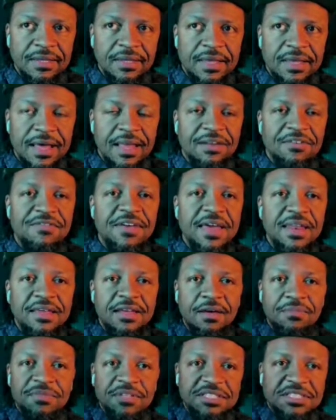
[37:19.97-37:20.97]

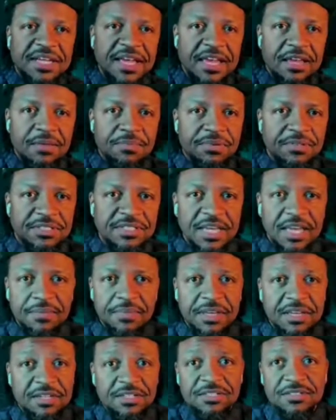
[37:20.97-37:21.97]
elevating up the chain per se,
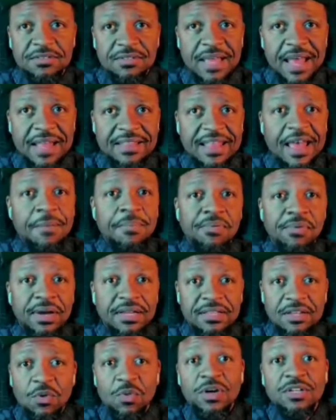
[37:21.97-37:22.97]
because at that
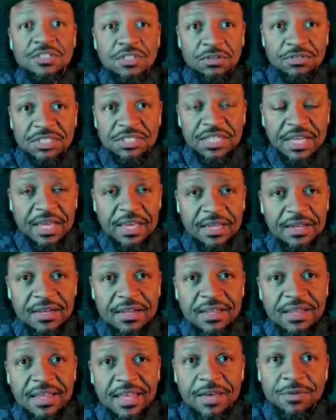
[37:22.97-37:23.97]
point there was no chain.
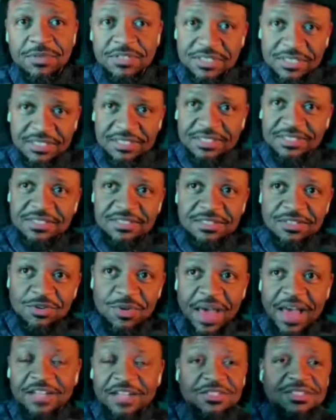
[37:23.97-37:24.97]
It was just,
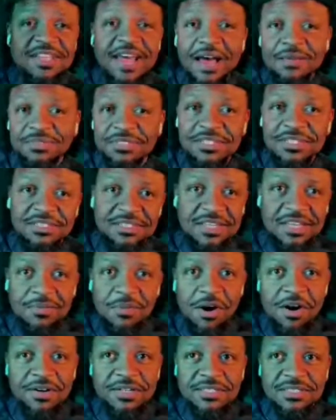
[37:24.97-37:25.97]
you had your top CCM
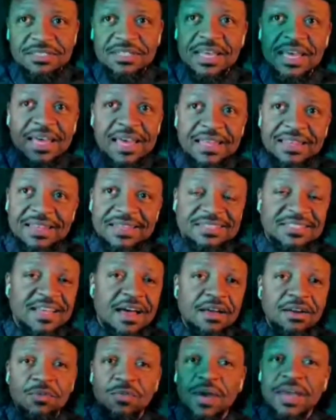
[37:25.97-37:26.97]
artists that
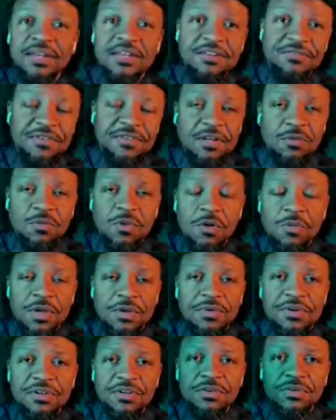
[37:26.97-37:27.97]
sounded way different than what we
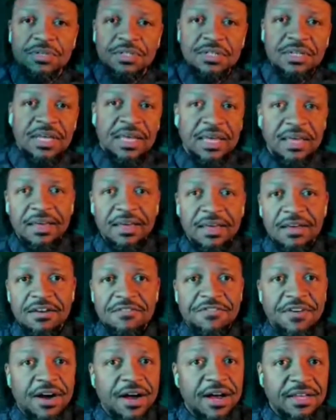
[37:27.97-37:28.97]
were doing.
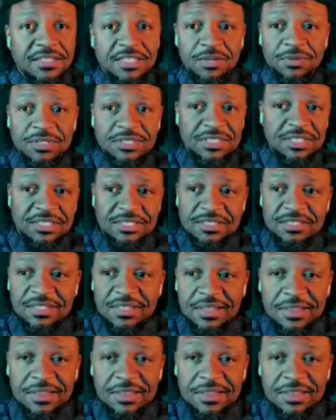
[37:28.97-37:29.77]
For us, it was just